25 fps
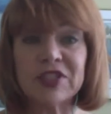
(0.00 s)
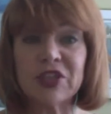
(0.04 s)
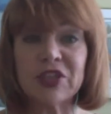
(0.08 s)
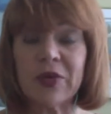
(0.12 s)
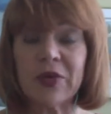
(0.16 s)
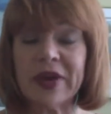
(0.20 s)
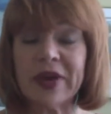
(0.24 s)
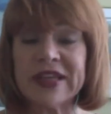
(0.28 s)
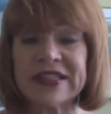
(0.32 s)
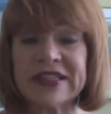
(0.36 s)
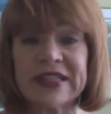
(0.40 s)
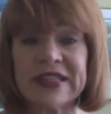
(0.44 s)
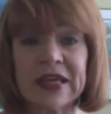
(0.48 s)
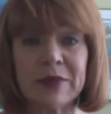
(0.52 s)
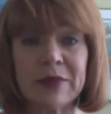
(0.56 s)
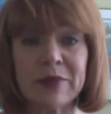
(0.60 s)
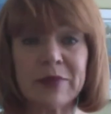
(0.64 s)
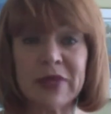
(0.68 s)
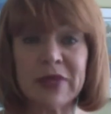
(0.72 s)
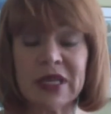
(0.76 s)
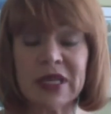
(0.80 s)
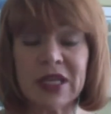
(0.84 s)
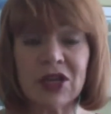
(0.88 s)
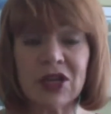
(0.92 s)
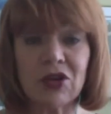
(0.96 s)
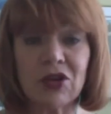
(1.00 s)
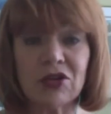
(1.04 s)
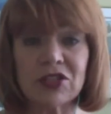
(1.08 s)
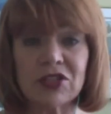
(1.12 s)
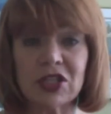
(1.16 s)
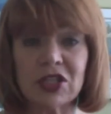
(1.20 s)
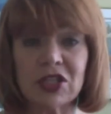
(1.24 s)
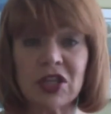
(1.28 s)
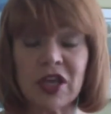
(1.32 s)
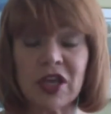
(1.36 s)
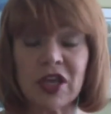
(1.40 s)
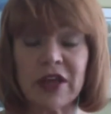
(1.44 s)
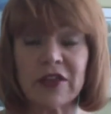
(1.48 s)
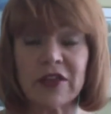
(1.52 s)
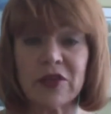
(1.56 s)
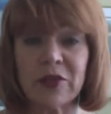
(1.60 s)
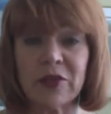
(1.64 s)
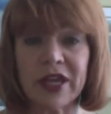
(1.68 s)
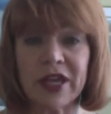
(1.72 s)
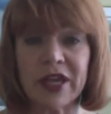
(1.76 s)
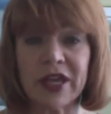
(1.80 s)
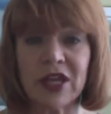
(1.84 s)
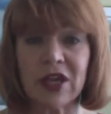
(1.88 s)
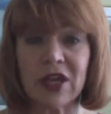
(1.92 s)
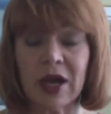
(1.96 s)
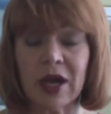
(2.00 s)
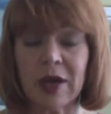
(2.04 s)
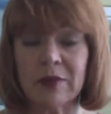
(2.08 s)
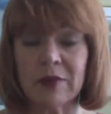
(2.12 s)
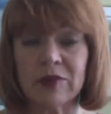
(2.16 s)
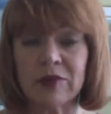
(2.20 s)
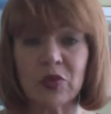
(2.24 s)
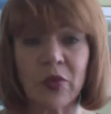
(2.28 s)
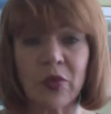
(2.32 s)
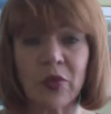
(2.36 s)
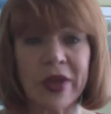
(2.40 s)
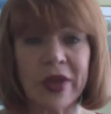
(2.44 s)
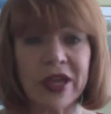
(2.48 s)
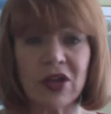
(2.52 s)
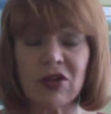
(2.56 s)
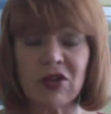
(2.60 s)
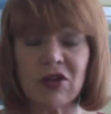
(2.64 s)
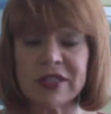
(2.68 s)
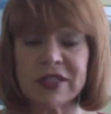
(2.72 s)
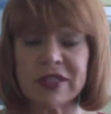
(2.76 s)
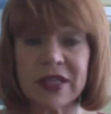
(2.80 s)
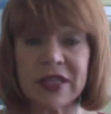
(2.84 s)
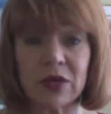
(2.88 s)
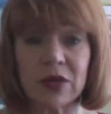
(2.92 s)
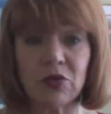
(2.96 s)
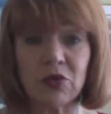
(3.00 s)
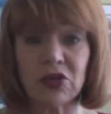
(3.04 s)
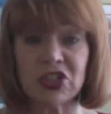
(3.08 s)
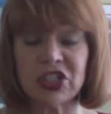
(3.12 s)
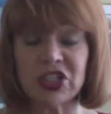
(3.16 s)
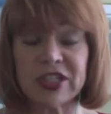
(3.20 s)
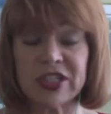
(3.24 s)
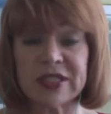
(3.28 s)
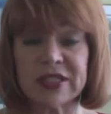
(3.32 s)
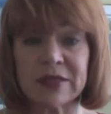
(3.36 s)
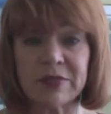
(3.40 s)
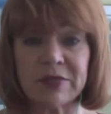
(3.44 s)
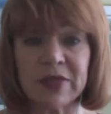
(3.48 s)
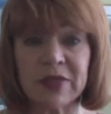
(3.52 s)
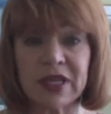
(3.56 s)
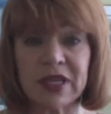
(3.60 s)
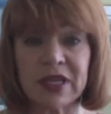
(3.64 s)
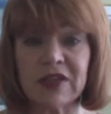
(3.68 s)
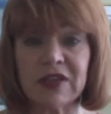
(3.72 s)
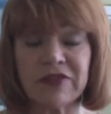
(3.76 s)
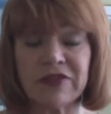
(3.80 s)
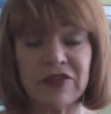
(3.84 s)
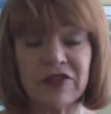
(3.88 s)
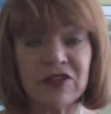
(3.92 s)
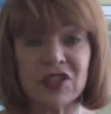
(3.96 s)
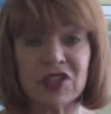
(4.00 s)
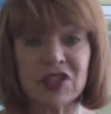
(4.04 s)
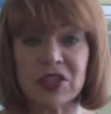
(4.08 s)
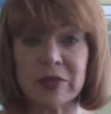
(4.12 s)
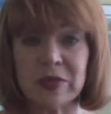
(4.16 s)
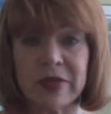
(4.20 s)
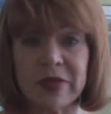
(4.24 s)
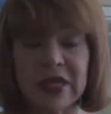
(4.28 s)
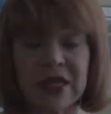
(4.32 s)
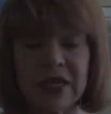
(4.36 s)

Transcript: So I set mini goals along the way, weight goals that were just meaningful to